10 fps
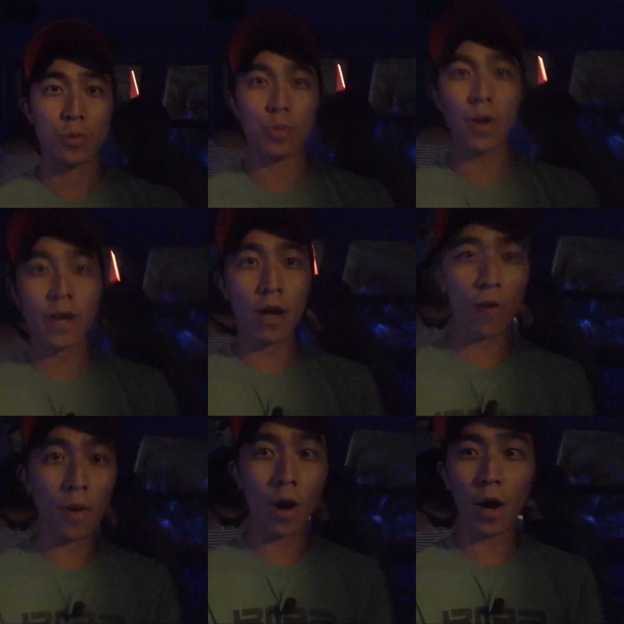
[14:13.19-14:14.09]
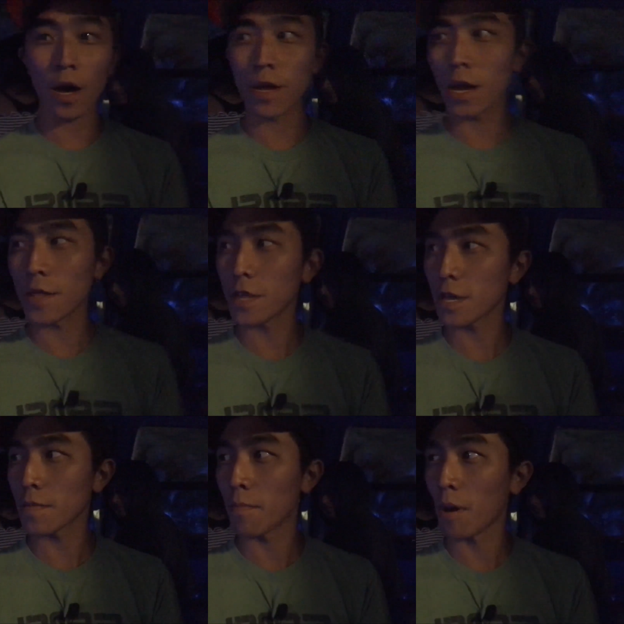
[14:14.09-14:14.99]
So right now I'm on, I
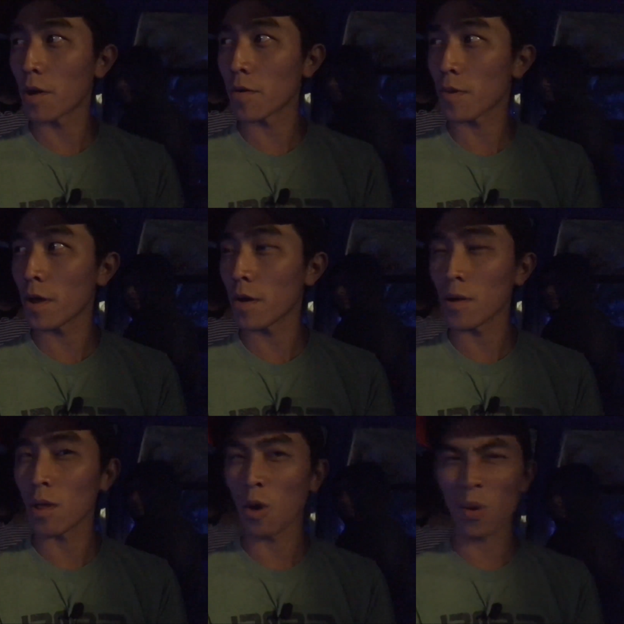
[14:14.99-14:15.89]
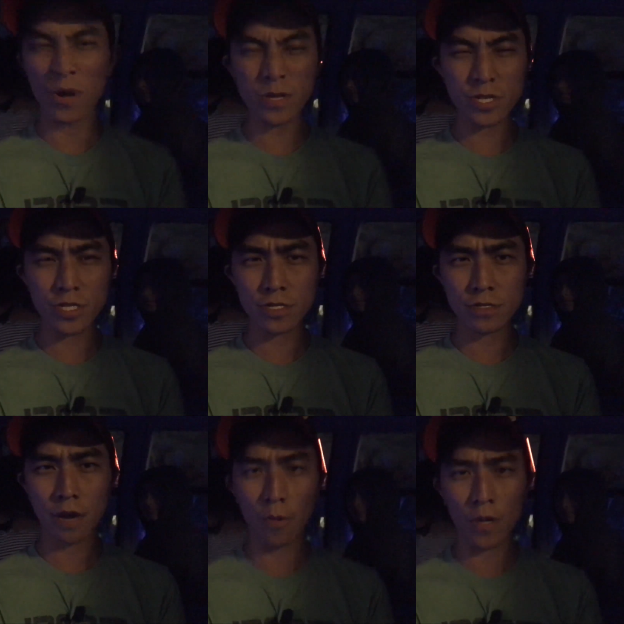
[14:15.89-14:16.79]
think, Monorail Orange?
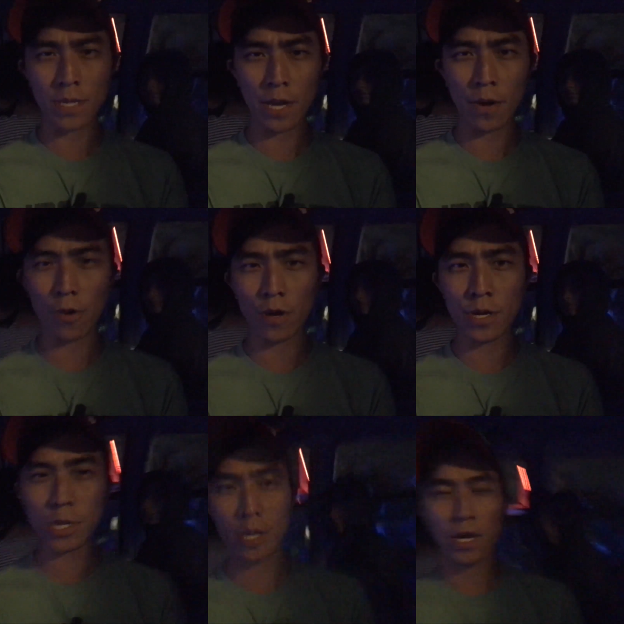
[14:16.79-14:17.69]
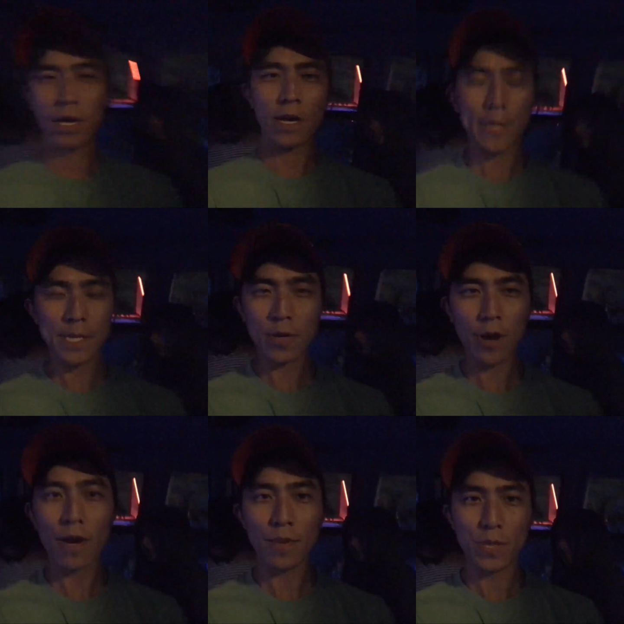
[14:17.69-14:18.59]
I want to say orange. It's
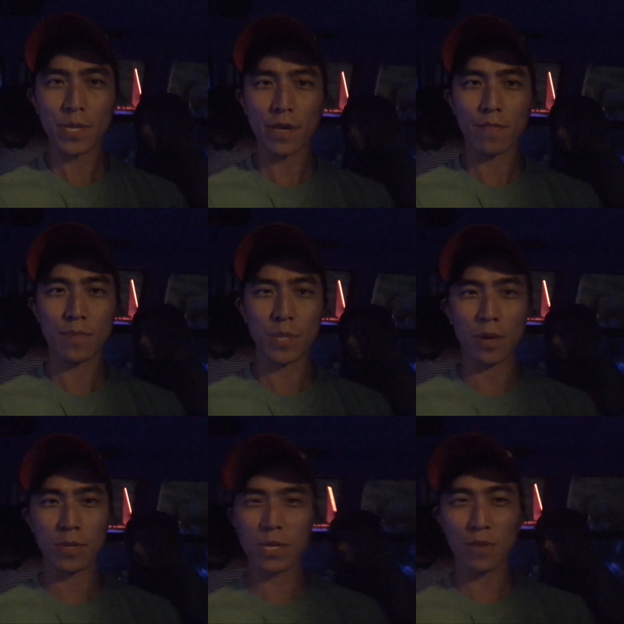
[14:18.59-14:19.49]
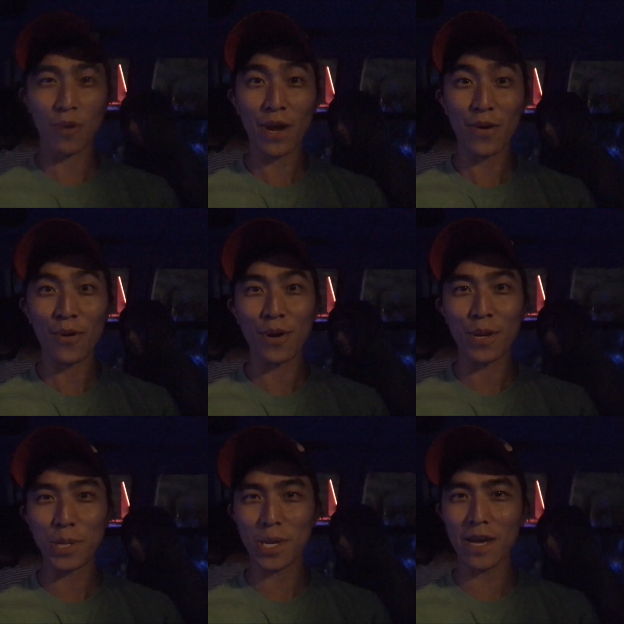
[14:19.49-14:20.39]
Incredibles themed, so it's either red or orange.